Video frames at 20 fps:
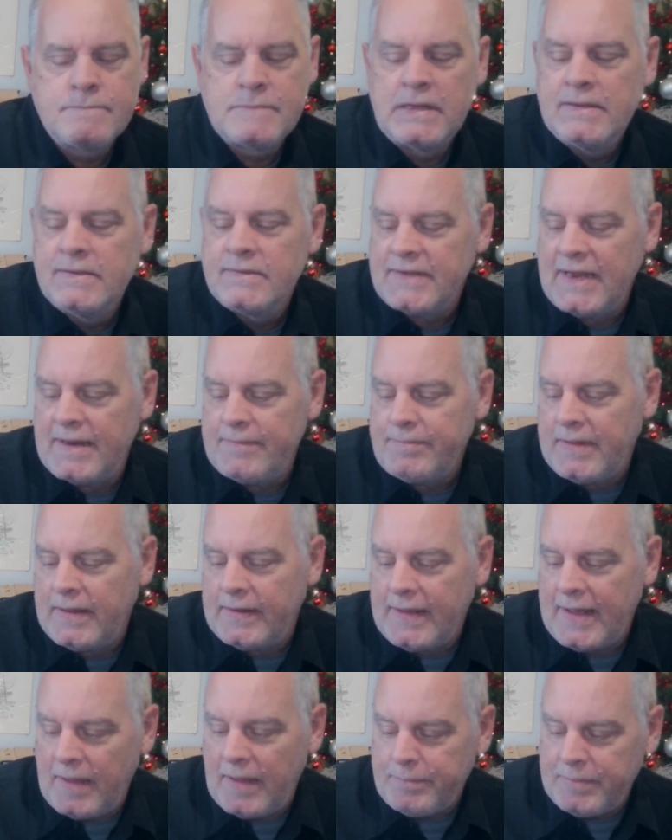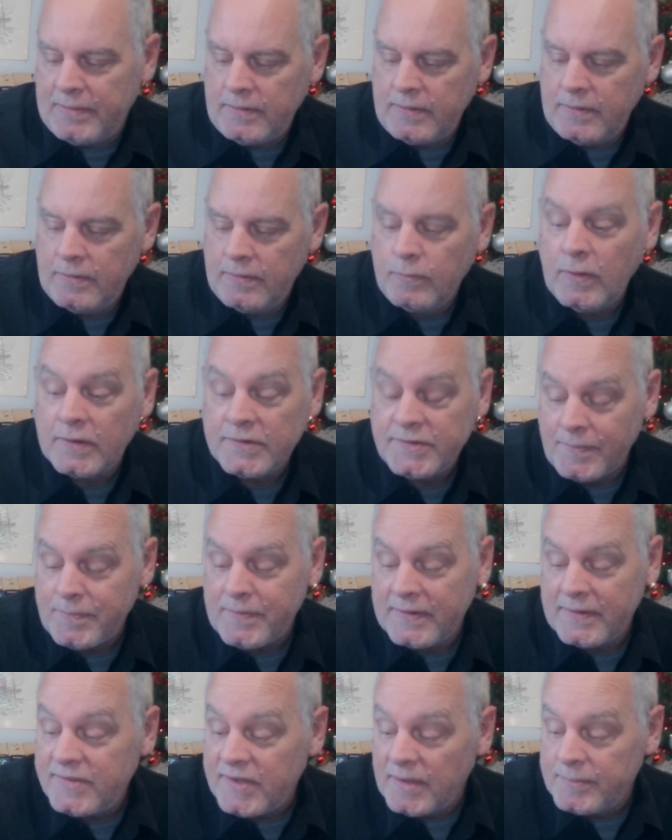Same thing happened. Well,
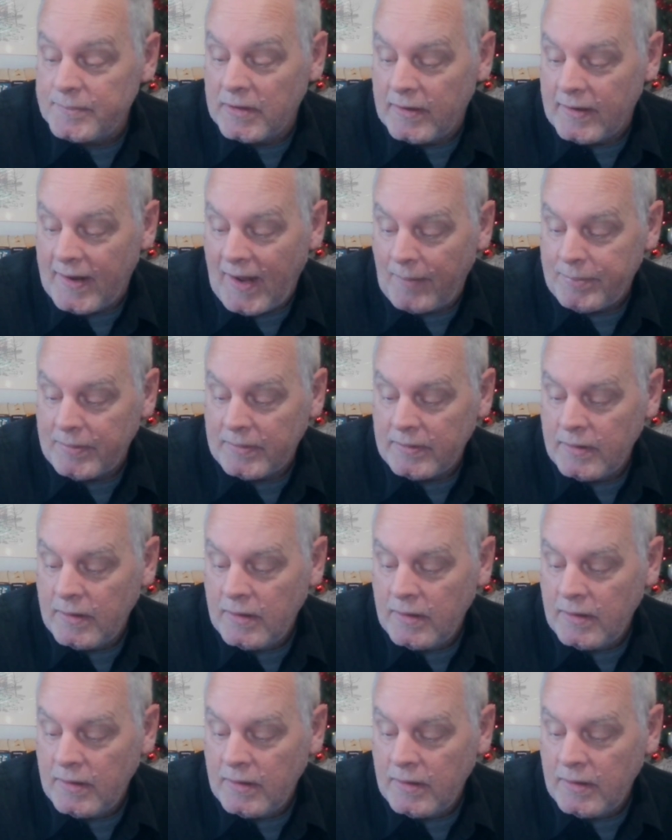something similar happened